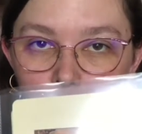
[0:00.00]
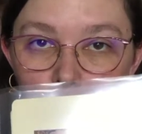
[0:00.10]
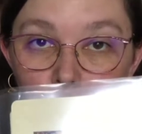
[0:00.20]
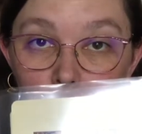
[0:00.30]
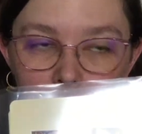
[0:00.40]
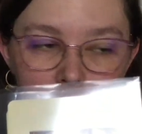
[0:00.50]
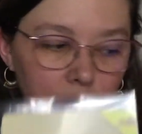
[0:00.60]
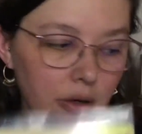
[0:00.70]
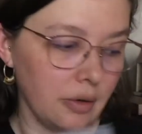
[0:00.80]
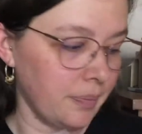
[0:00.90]
Buddha
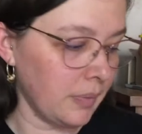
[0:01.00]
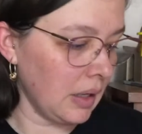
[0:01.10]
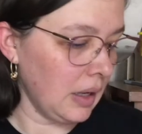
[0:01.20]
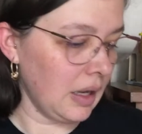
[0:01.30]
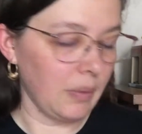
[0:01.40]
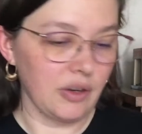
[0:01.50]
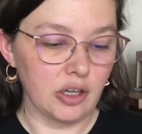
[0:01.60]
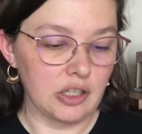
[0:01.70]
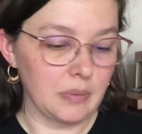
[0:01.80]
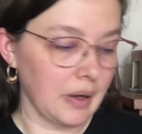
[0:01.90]
here. And we
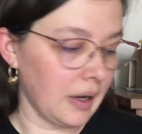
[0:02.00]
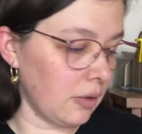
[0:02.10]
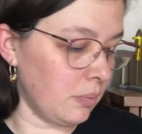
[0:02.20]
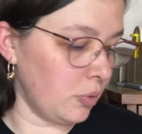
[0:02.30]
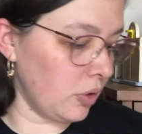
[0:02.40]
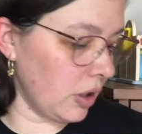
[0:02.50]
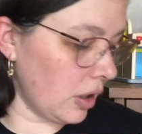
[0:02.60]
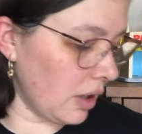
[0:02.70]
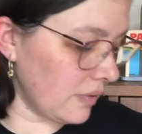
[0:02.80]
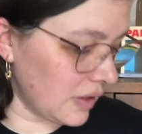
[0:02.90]
talked about how Buddha
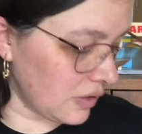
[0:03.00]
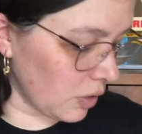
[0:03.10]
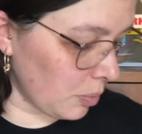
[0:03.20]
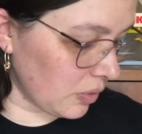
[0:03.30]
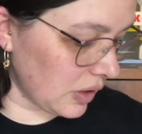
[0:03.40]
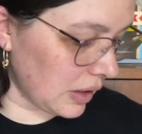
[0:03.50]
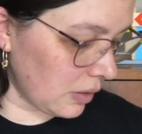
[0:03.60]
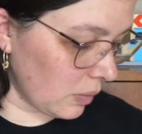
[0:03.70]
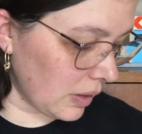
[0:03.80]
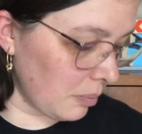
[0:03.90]
often is represented
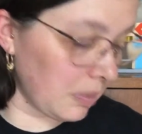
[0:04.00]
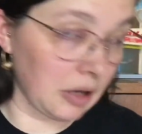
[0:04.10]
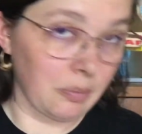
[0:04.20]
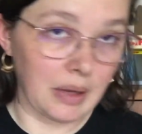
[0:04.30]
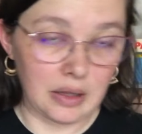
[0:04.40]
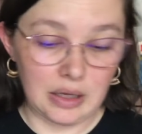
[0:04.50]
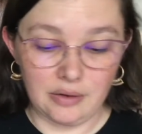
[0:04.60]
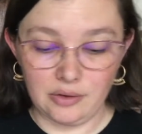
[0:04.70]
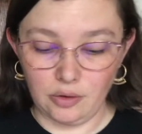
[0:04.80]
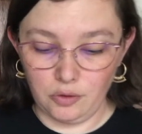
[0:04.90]
with a big belly.
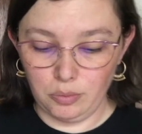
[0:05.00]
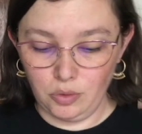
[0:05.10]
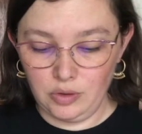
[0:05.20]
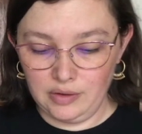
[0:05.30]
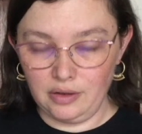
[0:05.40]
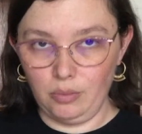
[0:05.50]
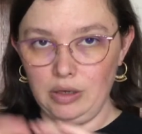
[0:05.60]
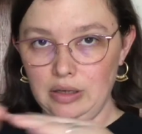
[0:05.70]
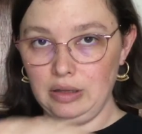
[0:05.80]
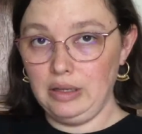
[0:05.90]
So for Buddhism, we
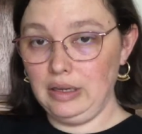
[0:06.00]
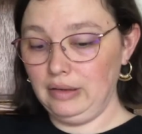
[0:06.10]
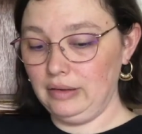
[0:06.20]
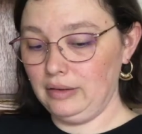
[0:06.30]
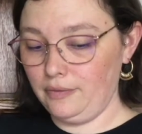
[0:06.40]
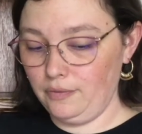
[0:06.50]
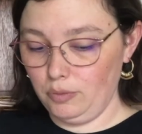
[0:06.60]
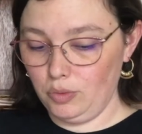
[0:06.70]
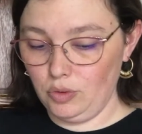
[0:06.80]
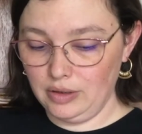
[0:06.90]
did this for
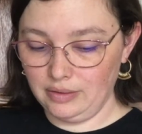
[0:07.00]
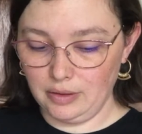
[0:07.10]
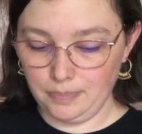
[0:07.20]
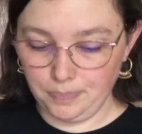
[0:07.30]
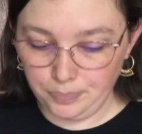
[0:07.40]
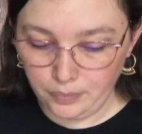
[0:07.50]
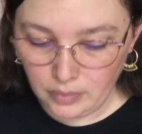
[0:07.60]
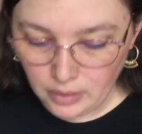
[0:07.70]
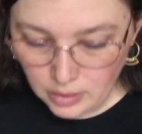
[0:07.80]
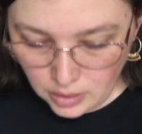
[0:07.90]
Buddhism,
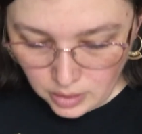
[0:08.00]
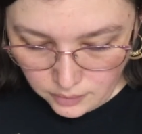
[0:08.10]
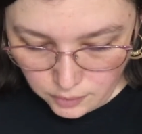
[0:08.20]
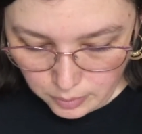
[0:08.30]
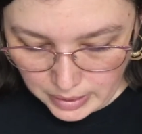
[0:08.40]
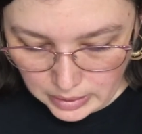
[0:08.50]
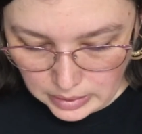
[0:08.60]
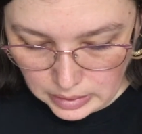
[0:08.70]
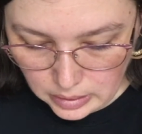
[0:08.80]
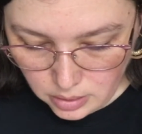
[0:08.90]
for
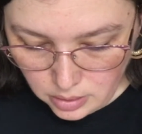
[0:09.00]
belly.